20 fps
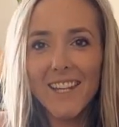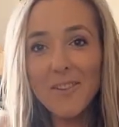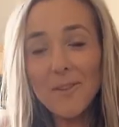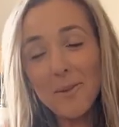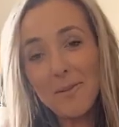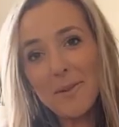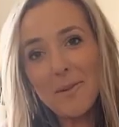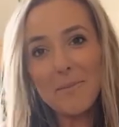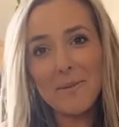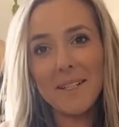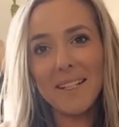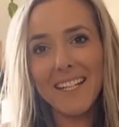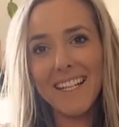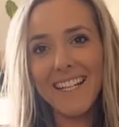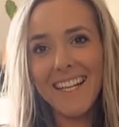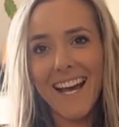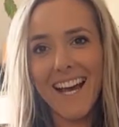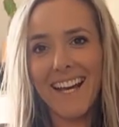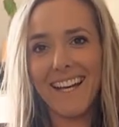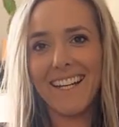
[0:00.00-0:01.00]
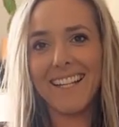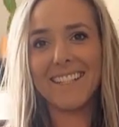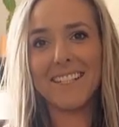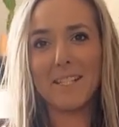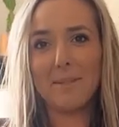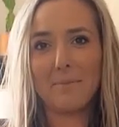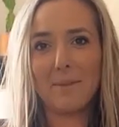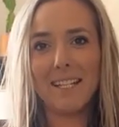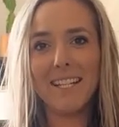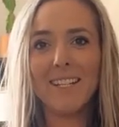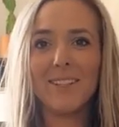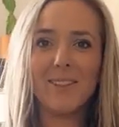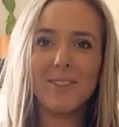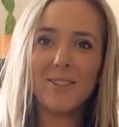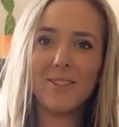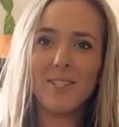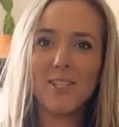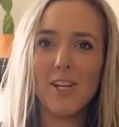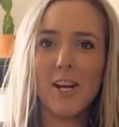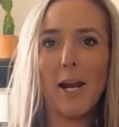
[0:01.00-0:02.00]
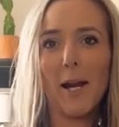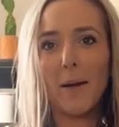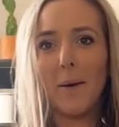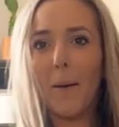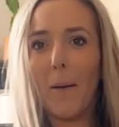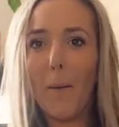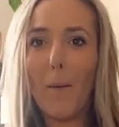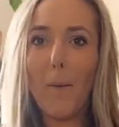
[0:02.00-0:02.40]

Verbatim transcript: Hello everybody, uh, it's me, Miss Jaine,